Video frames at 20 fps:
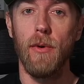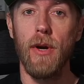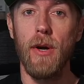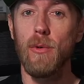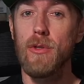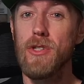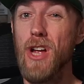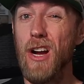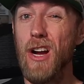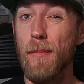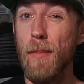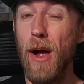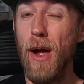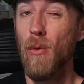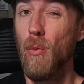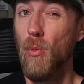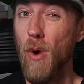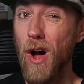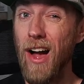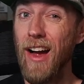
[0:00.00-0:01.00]
and we'll talk
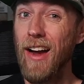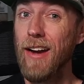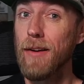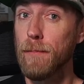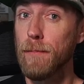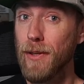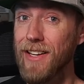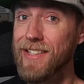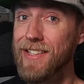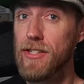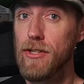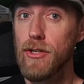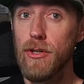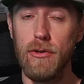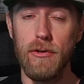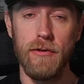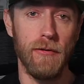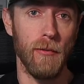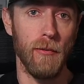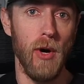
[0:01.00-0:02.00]
about why, plus
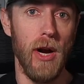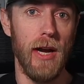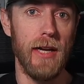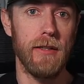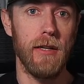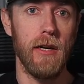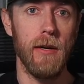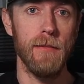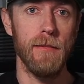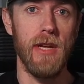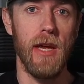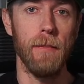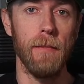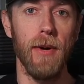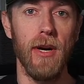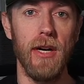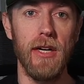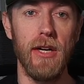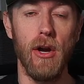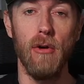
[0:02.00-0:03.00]
news from Ryan Timms
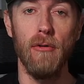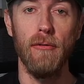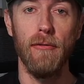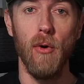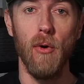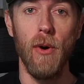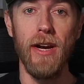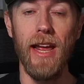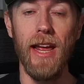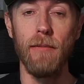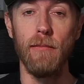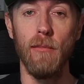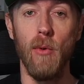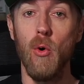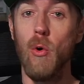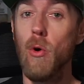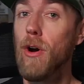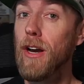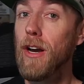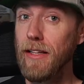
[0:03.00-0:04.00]
and Buddy Kofoid, and
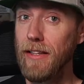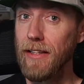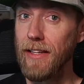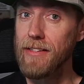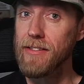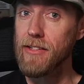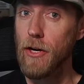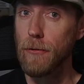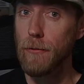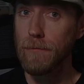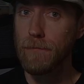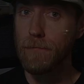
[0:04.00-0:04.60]
more. Let's go.